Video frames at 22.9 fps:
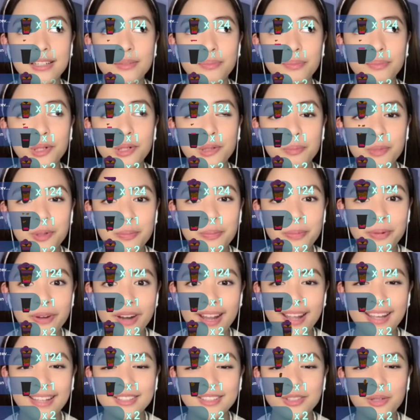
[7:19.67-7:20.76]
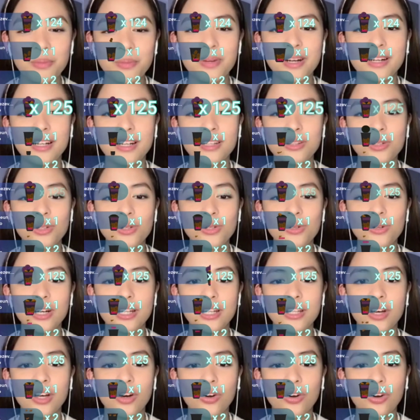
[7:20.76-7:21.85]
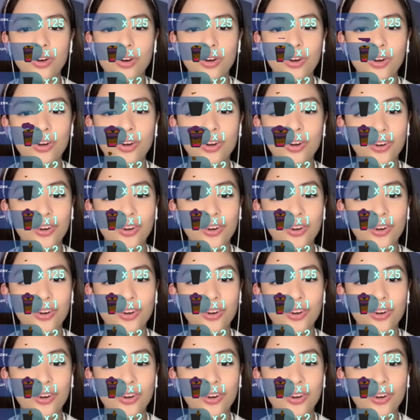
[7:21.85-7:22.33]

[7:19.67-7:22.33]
pag-pray, sobrang natulungan ako,